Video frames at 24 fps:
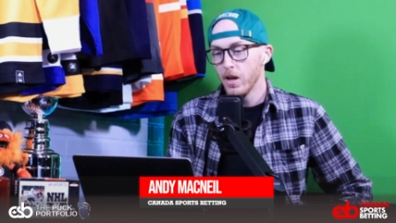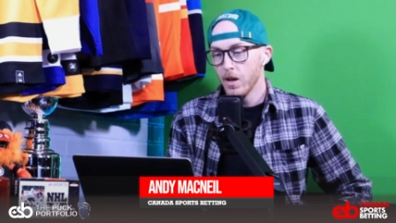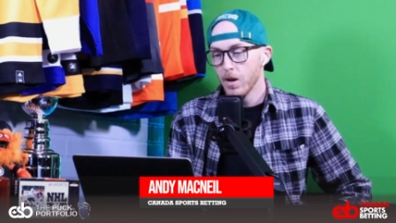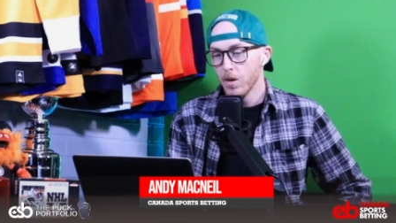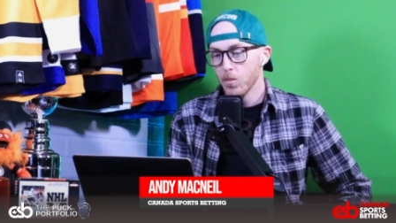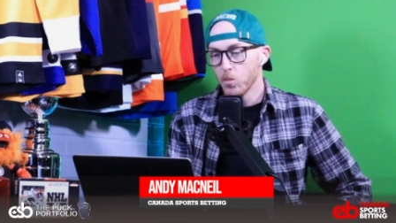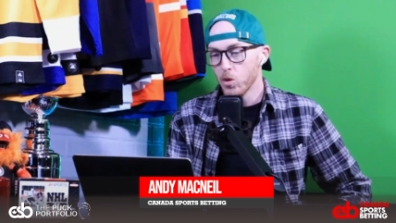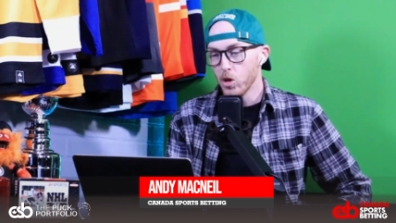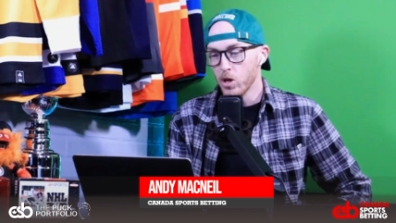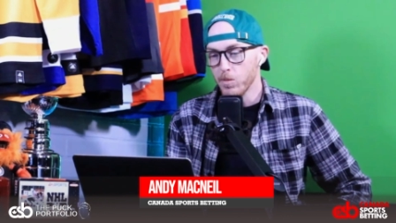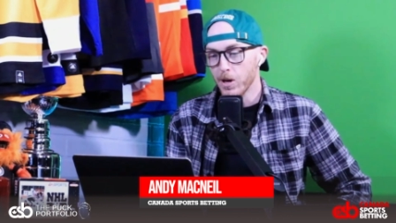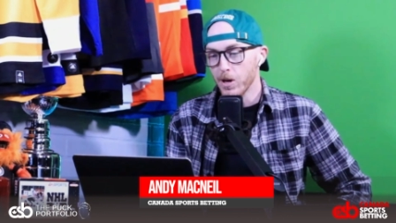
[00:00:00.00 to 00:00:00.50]

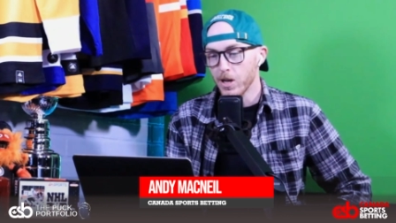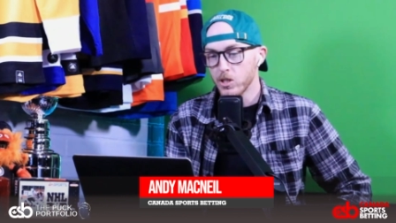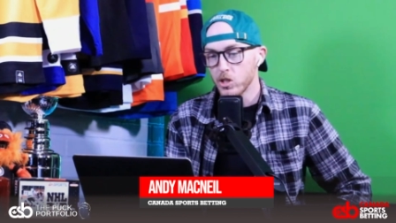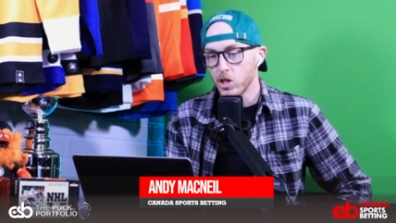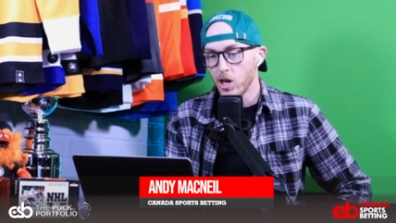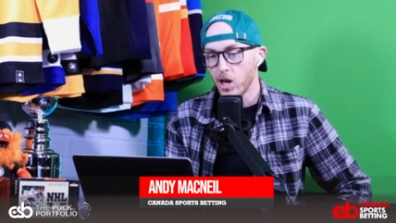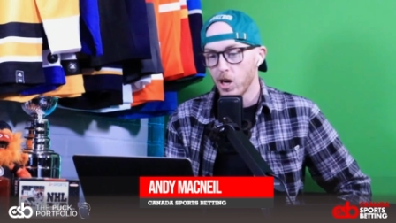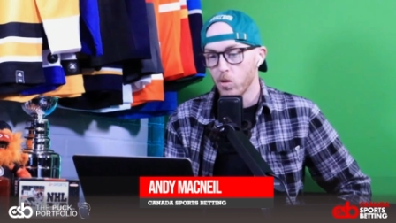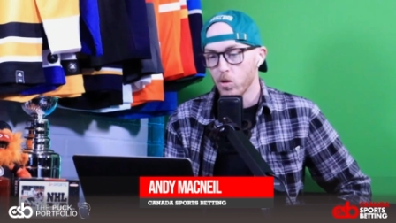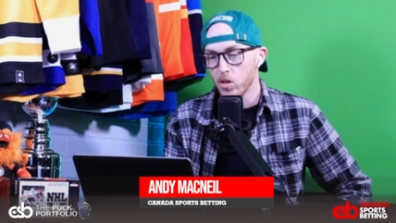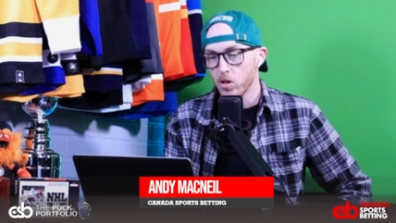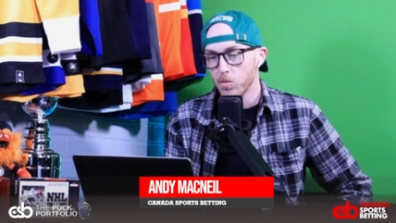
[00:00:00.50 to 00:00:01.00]
pretty much
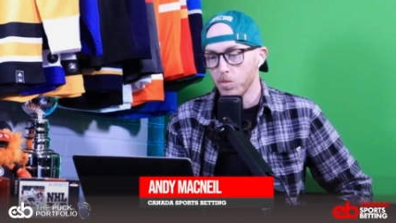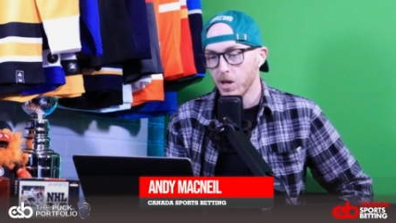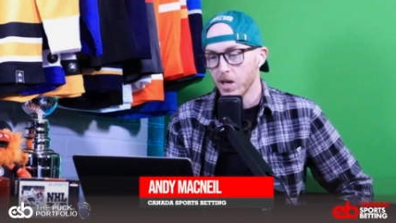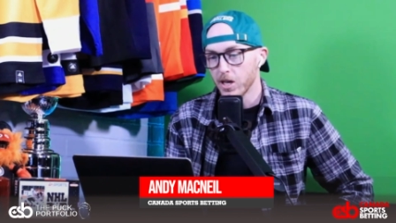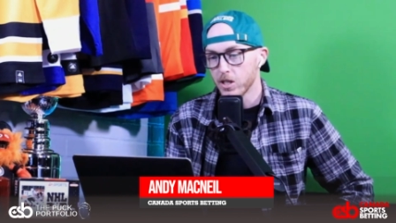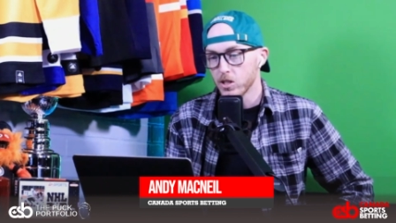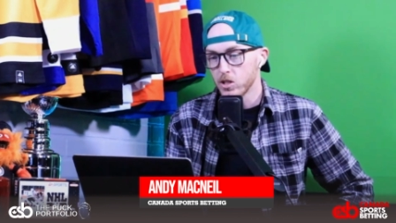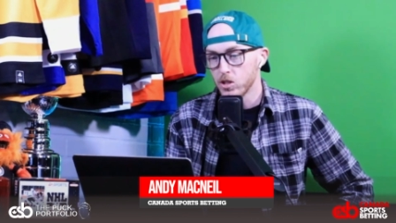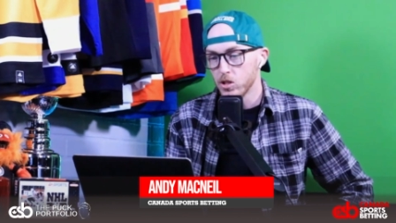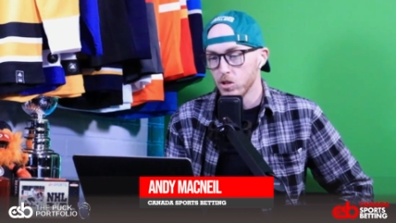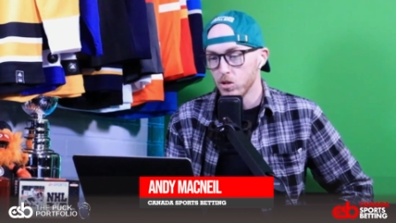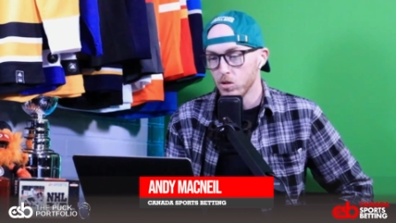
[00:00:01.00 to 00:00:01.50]
out of the
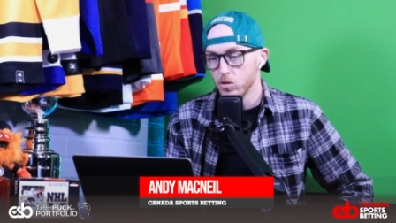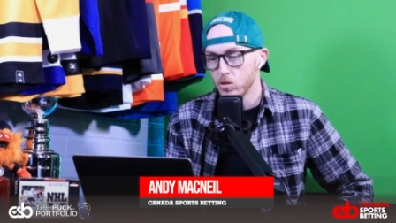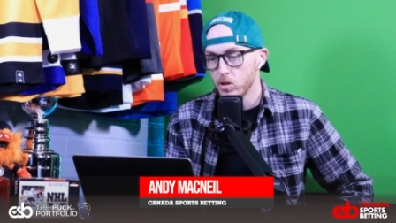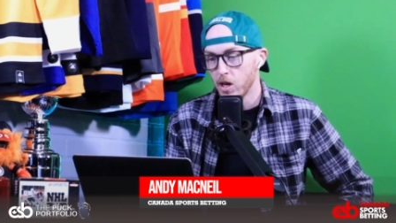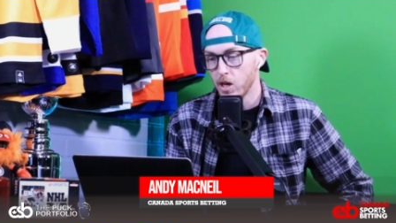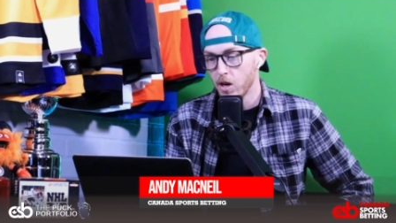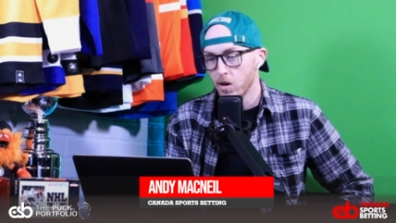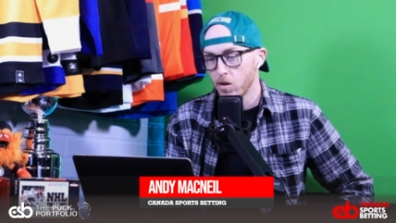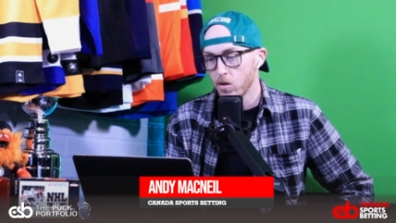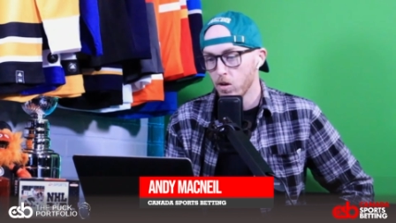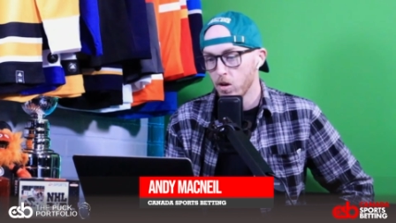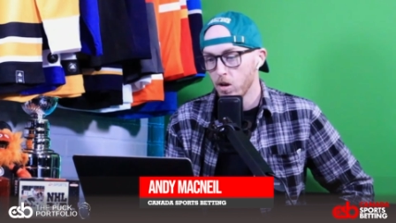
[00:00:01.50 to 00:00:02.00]
mix too,
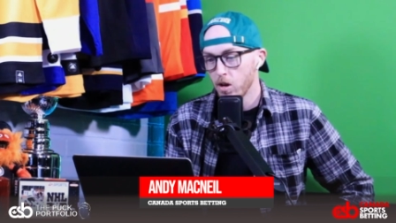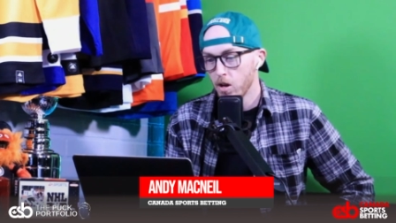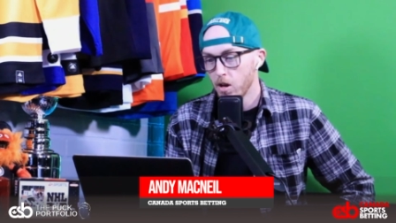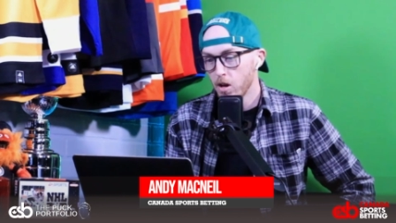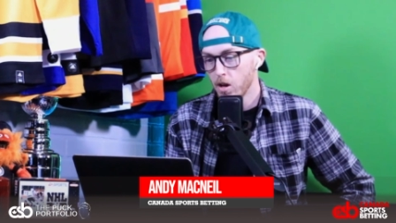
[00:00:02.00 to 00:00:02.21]
down